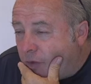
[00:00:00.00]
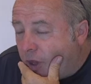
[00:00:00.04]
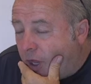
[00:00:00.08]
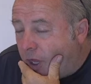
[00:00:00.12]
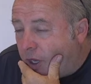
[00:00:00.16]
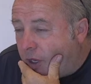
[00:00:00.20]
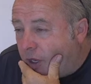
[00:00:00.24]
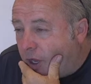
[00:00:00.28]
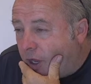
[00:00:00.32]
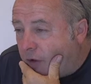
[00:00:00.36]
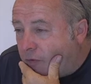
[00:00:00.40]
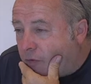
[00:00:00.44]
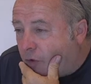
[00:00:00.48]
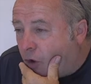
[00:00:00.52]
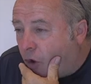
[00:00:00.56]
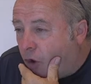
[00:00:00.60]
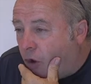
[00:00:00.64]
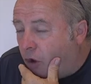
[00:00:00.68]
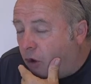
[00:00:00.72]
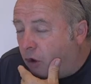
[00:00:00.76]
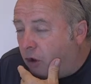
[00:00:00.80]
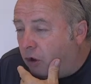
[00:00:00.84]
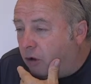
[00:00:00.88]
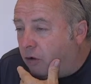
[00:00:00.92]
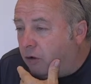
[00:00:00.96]
And they've
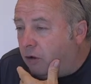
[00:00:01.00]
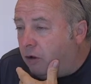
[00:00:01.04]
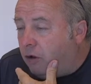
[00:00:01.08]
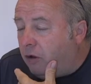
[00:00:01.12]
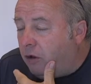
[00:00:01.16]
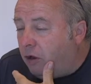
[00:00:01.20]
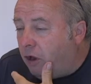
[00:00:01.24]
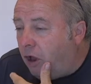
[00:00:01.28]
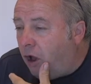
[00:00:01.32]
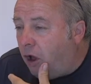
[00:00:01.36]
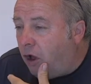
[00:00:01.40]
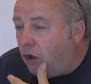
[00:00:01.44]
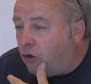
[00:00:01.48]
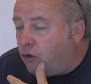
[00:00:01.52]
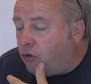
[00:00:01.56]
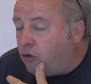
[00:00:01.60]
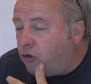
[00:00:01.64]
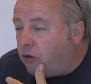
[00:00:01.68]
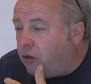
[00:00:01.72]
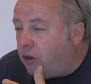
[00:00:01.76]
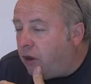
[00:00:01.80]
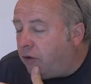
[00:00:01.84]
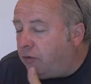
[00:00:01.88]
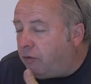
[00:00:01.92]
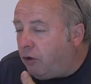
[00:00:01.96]
got
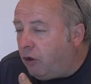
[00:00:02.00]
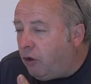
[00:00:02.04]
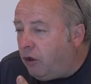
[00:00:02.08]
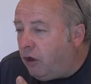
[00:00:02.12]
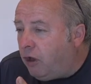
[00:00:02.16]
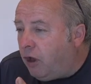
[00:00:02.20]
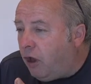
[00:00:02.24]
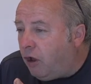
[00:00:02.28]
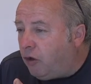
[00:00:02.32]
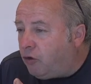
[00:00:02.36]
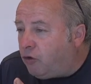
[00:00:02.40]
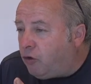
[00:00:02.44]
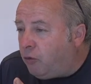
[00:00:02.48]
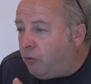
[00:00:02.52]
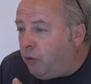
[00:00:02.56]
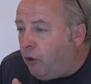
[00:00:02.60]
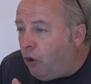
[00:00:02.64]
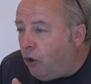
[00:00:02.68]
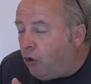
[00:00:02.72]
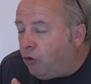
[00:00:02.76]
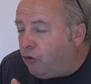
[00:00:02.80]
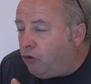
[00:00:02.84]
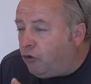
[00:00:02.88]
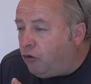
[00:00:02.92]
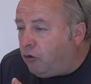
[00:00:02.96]
larger
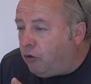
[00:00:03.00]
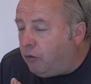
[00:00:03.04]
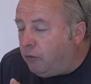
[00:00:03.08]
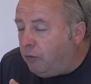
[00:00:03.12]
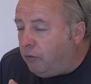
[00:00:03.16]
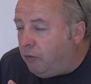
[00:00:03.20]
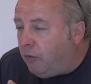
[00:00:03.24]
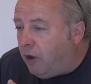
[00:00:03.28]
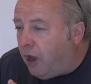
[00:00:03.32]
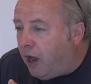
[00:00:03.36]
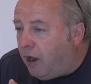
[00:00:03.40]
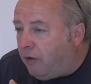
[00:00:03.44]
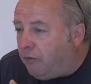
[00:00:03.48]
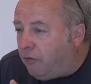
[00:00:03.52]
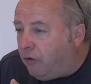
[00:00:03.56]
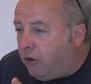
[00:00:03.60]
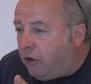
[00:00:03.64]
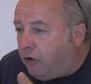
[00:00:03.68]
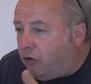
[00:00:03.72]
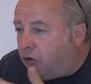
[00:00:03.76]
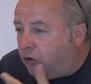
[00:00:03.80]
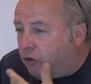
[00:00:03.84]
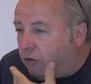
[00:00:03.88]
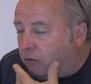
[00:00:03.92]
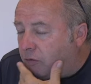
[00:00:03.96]
plots than
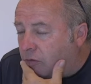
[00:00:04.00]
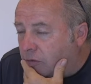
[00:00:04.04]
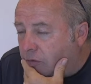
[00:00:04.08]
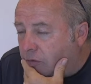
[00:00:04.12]
average.